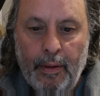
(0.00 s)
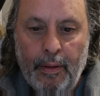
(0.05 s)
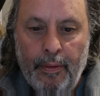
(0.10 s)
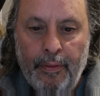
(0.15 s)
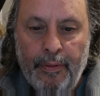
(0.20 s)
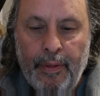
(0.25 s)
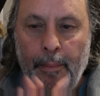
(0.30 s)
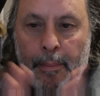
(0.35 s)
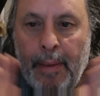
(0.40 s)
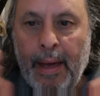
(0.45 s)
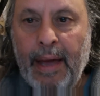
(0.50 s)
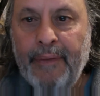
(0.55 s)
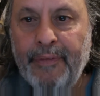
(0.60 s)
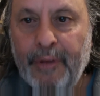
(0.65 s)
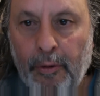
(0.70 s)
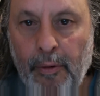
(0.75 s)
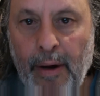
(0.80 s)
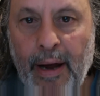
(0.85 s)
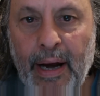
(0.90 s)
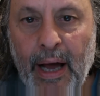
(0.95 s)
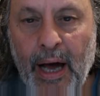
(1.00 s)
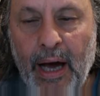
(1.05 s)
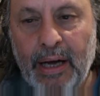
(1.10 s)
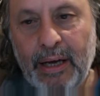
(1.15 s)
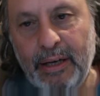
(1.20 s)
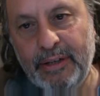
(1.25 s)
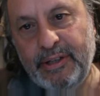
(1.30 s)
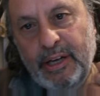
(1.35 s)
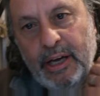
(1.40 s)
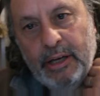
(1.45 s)
the man, the grand
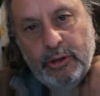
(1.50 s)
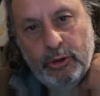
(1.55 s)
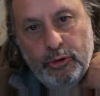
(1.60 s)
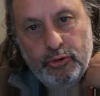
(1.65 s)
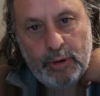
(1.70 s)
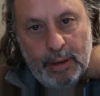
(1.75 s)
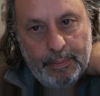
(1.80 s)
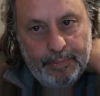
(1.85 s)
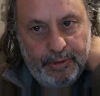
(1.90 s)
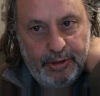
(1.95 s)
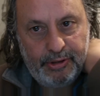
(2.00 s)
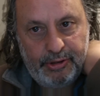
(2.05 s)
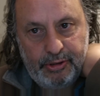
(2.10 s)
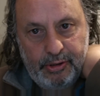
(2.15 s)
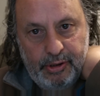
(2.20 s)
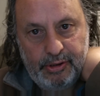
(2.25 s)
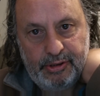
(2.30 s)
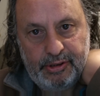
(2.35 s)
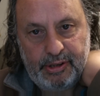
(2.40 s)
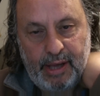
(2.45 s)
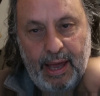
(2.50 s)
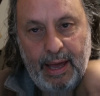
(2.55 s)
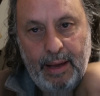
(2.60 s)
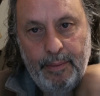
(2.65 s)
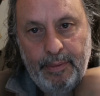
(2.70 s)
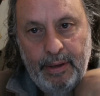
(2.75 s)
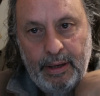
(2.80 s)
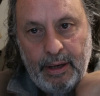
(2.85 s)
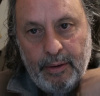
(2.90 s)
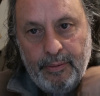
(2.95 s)
architect who dreamt this
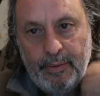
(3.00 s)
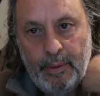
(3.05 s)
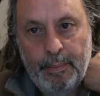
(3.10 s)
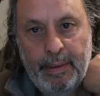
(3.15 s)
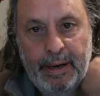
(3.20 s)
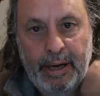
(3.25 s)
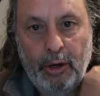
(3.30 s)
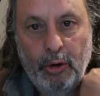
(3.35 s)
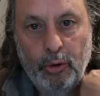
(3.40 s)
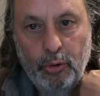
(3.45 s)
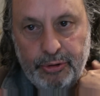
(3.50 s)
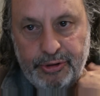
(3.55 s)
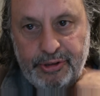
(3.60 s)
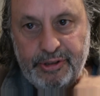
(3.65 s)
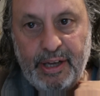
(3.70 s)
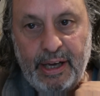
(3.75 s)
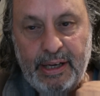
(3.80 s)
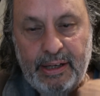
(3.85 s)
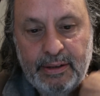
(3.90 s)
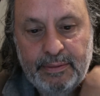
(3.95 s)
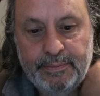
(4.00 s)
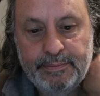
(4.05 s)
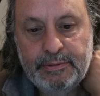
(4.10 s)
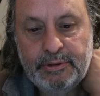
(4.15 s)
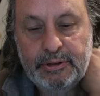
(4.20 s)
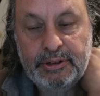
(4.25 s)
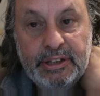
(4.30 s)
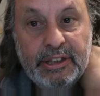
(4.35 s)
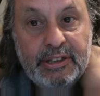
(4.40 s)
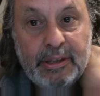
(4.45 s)
scam, you know, that many call Satan,
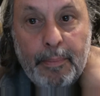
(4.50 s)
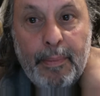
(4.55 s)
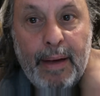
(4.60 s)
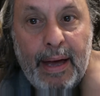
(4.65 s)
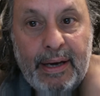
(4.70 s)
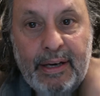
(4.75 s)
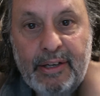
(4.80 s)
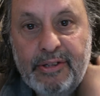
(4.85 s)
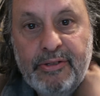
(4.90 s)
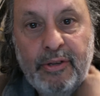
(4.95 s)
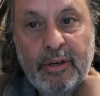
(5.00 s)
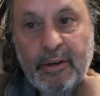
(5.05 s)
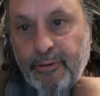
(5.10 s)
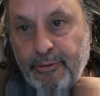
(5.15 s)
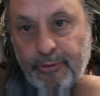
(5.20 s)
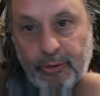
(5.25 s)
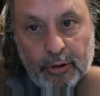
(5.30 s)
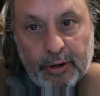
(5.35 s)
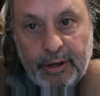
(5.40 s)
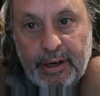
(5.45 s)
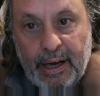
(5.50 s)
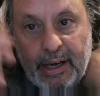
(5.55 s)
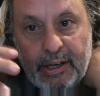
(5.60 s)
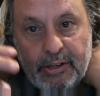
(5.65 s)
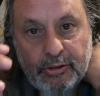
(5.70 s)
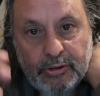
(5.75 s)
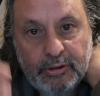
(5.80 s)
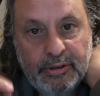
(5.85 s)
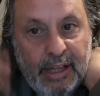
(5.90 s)
because he's a man, he's not a fallen angel, because